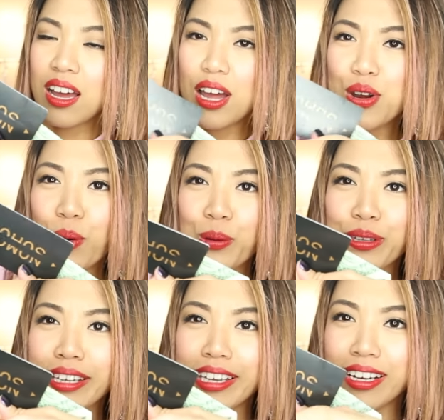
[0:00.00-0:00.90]
an old
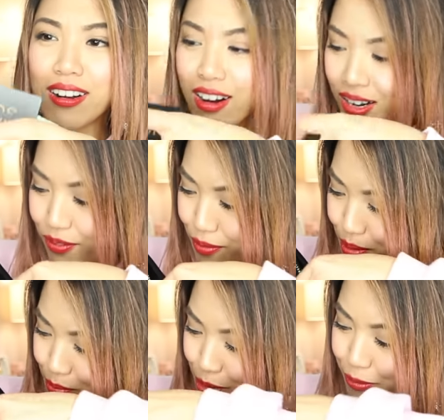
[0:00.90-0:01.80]
key card
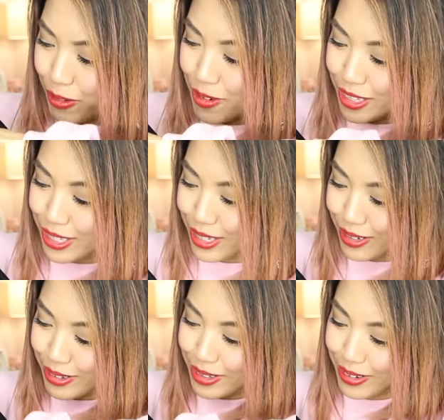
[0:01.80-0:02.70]
from when we went to
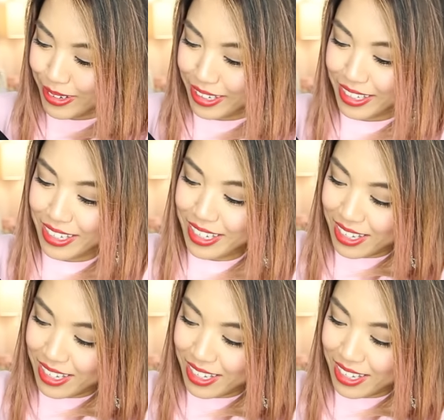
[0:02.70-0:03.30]
New York.